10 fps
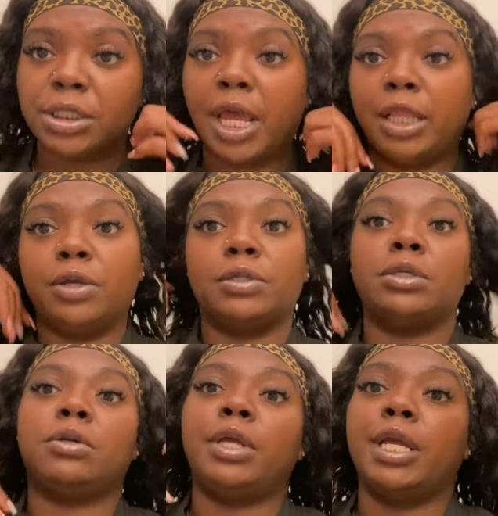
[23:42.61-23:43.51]
Like, there's
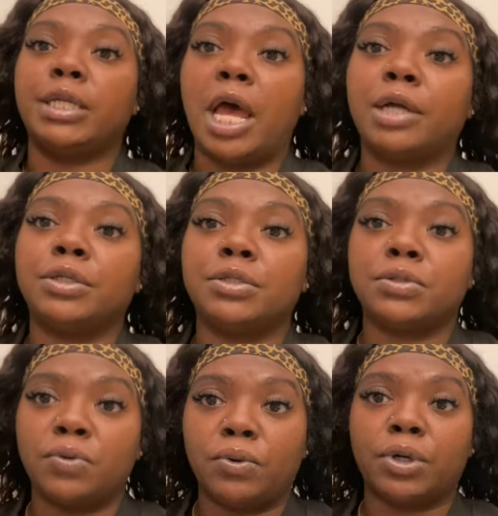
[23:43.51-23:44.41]
literally a doctor's
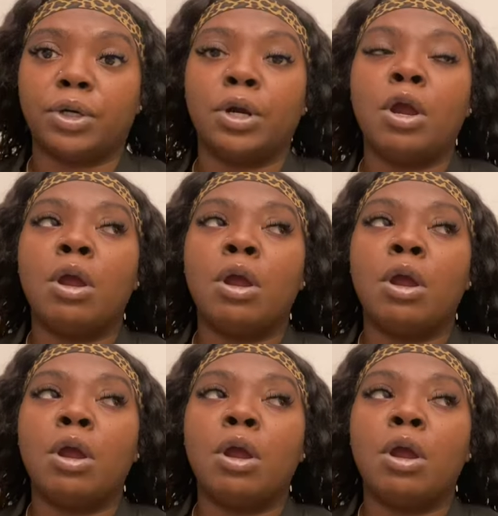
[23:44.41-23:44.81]
order